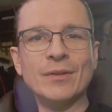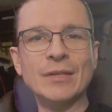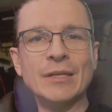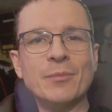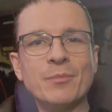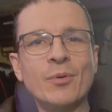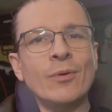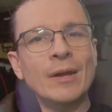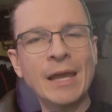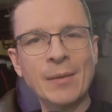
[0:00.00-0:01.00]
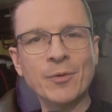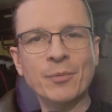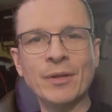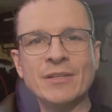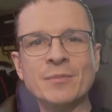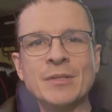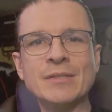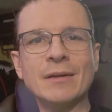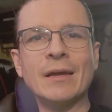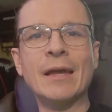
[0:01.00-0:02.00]
the poor camera
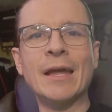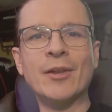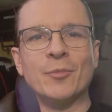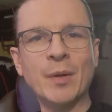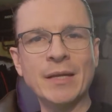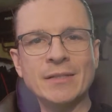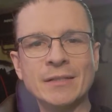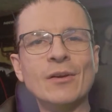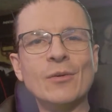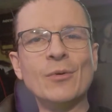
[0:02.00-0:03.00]
placement and pacing.